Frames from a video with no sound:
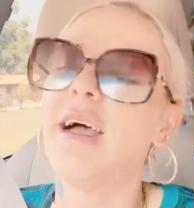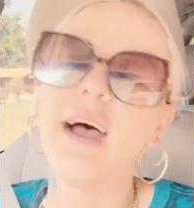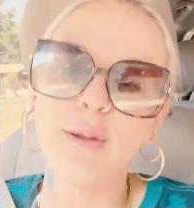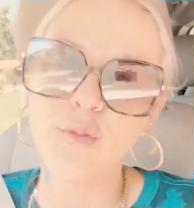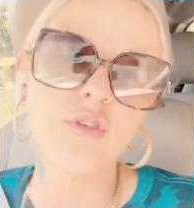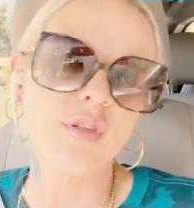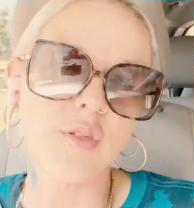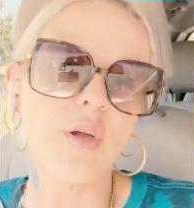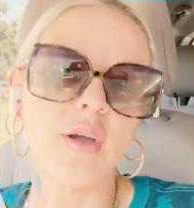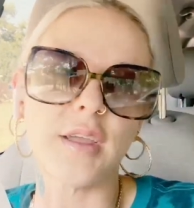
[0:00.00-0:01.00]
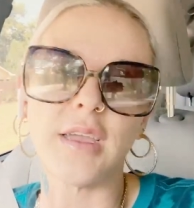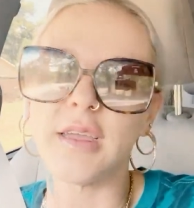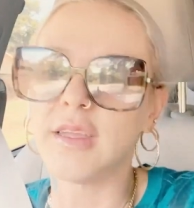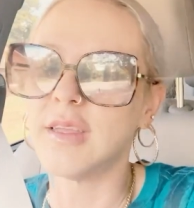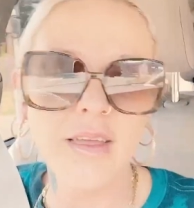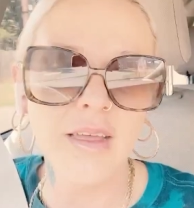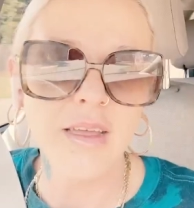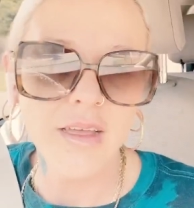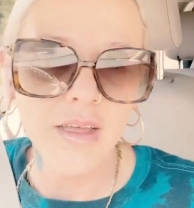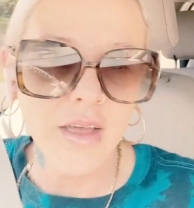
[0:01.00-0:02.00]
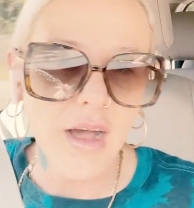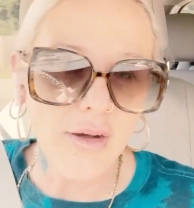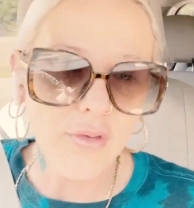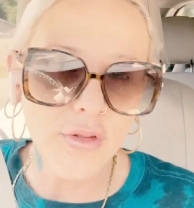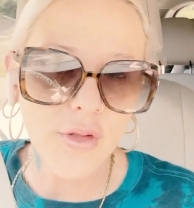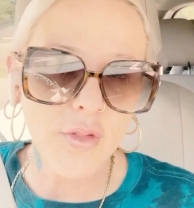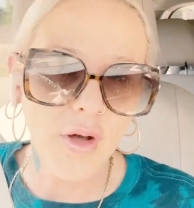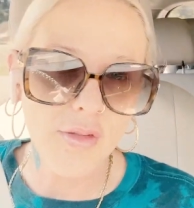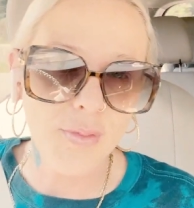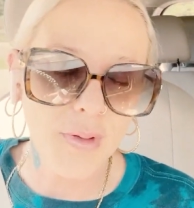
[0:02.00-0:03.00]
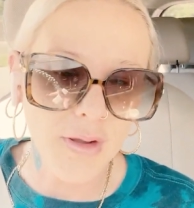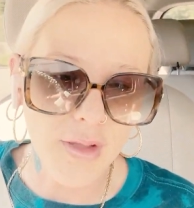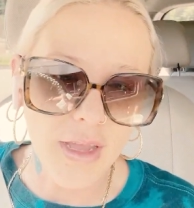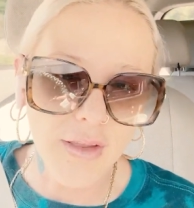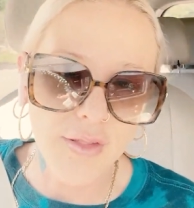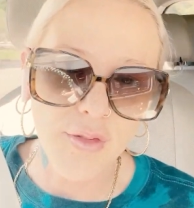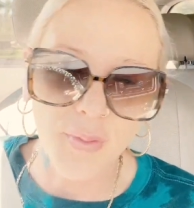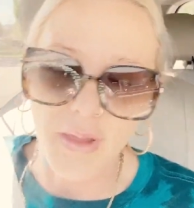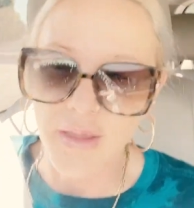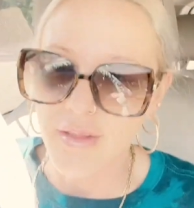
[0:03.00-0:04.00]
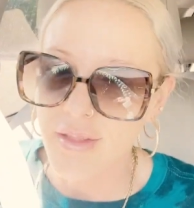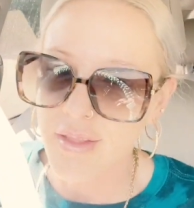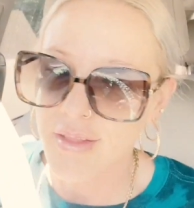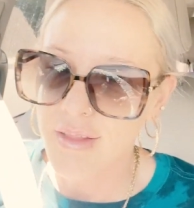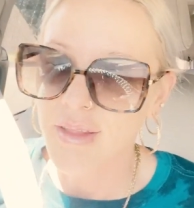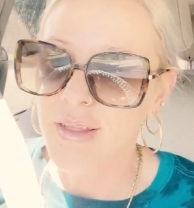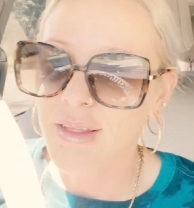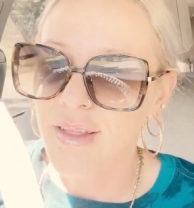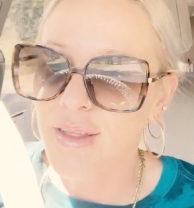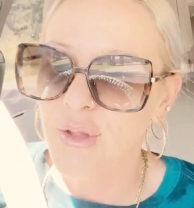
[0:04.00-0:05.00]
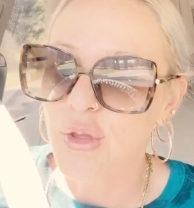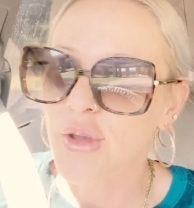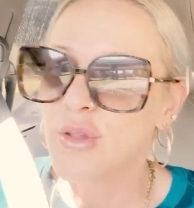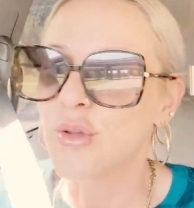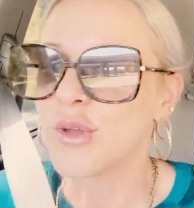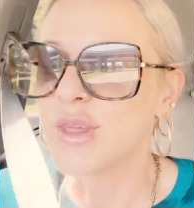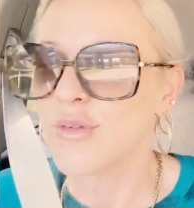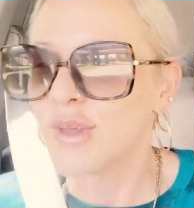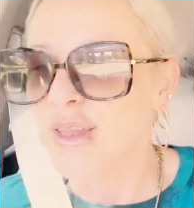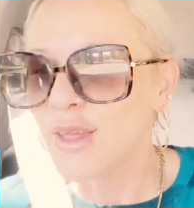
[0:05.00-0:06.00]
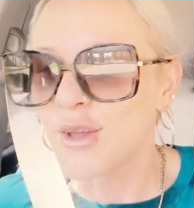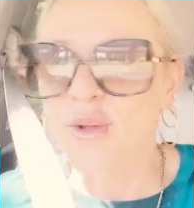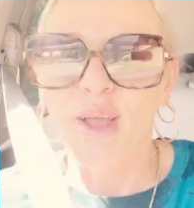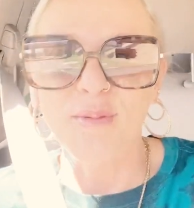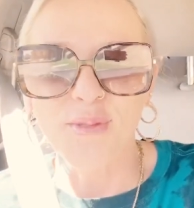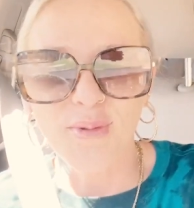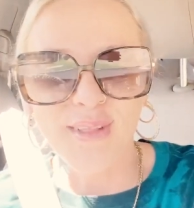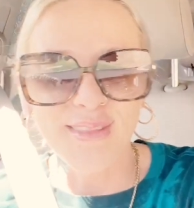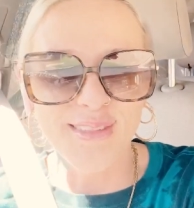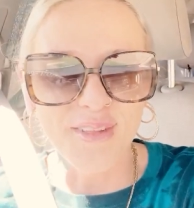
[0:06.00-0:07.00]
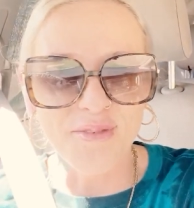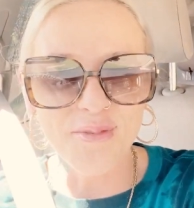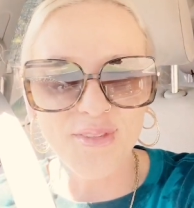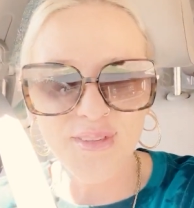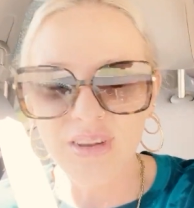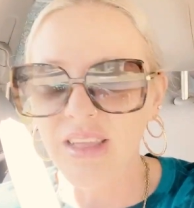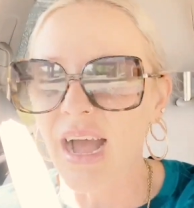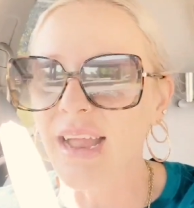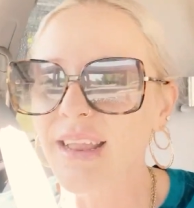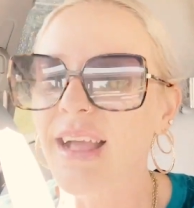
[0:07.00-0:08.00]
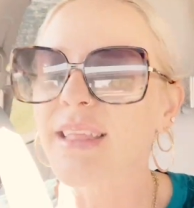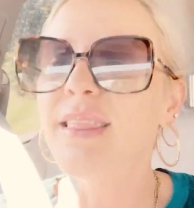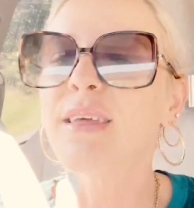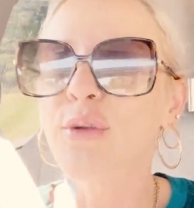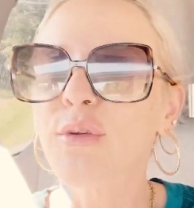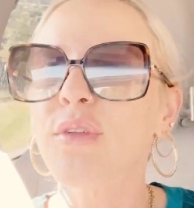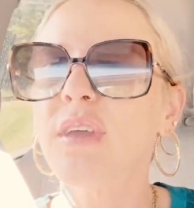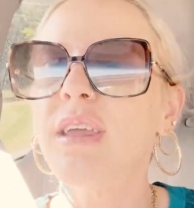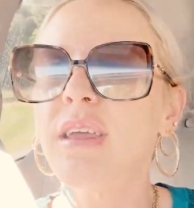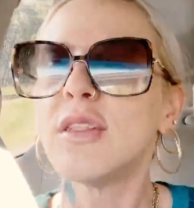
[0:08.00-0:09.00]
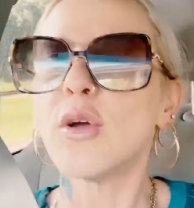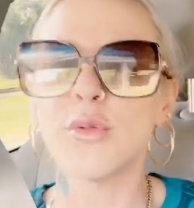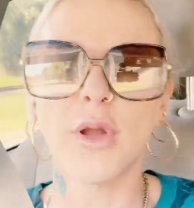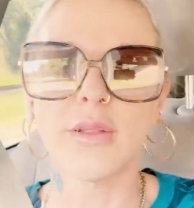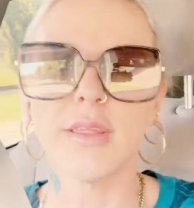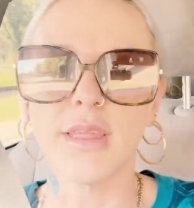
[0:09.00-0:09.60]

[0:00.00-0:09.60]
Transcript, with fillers: I'm just talking. I've also lost a pair of Casey's pants. You guys don't give any craps about this stuff. I'm just gonna, I literally don't talk to